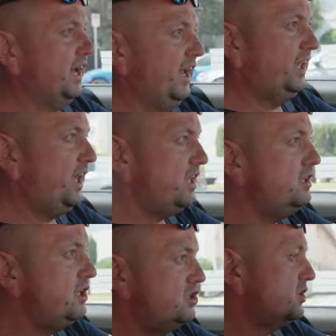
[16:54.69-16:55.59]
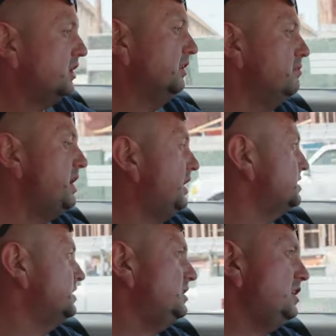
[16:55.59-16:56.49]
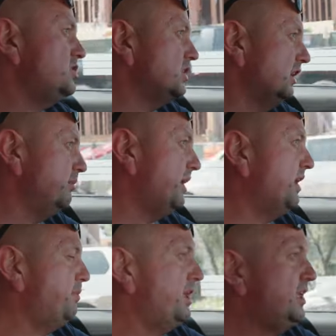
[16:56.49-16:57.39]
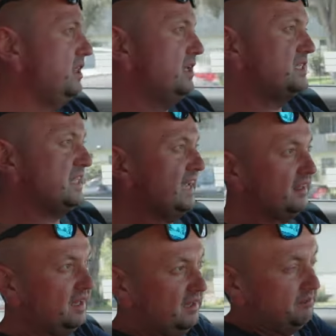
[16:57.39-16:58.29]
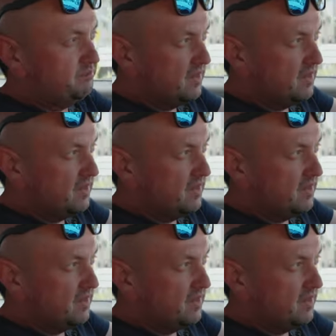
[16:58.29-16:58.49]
I hate digital, because the digital, in my opinion, it's like the,